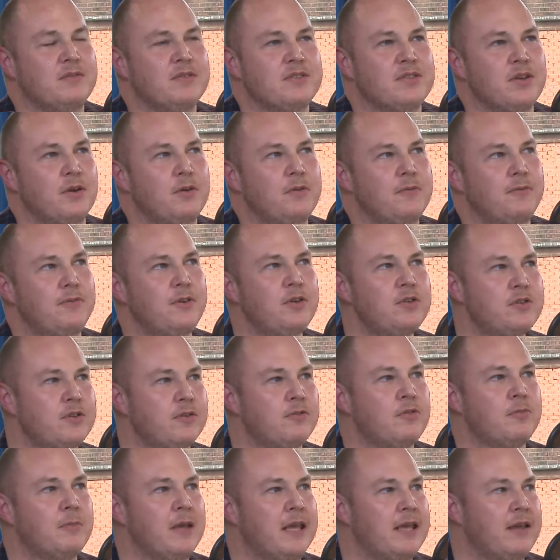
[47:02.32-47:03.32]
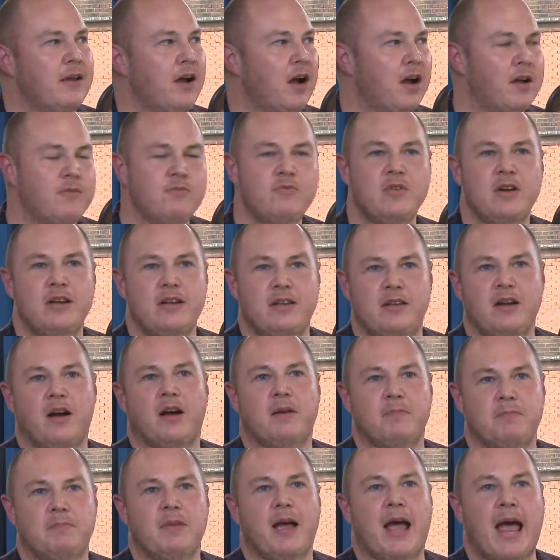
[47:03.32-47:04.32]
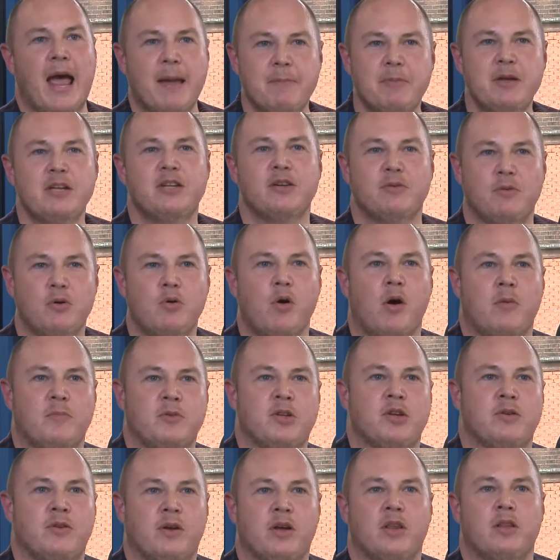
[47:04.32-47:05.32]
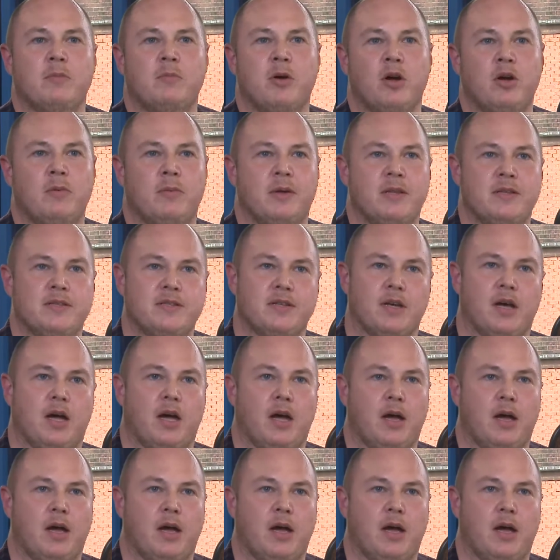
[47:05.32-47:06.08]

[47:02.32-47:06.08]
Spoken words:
So future for me, I'm happy doing what I'm doing at the moment.